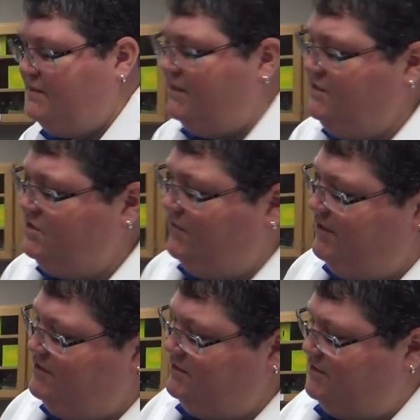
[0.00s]
And so
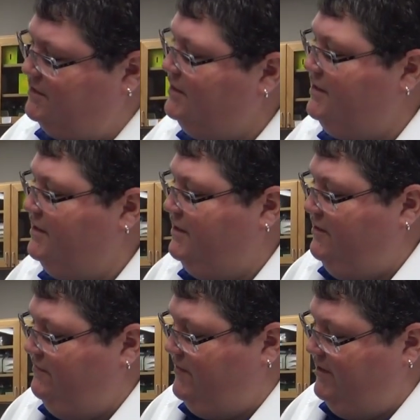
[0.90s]
here's a
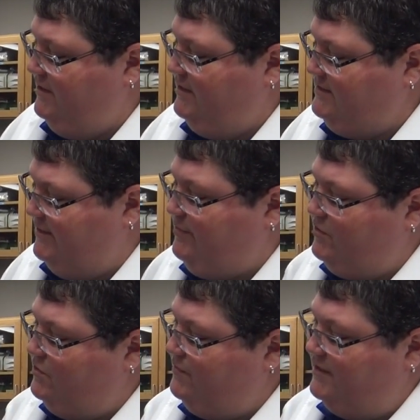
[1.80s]
fairly
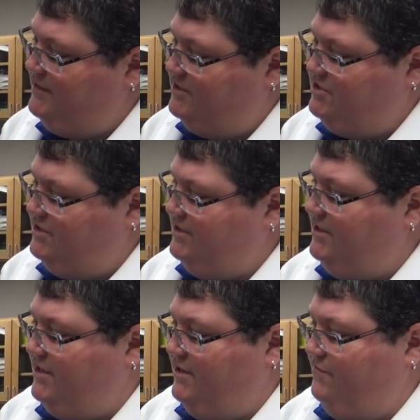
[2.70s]
typical rendition
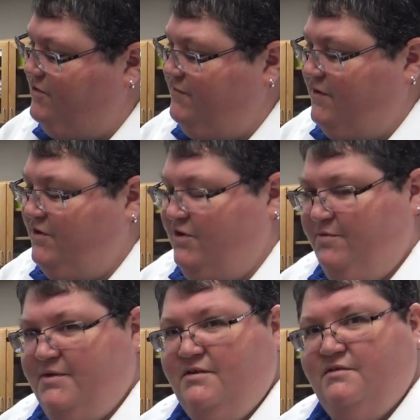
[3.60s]
of one of our
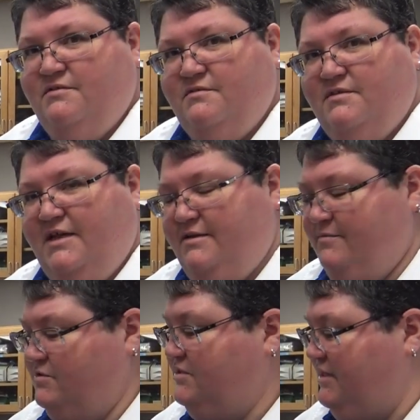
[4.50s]
human
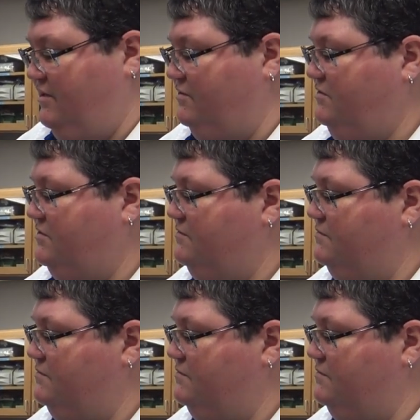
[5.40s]
animal cells.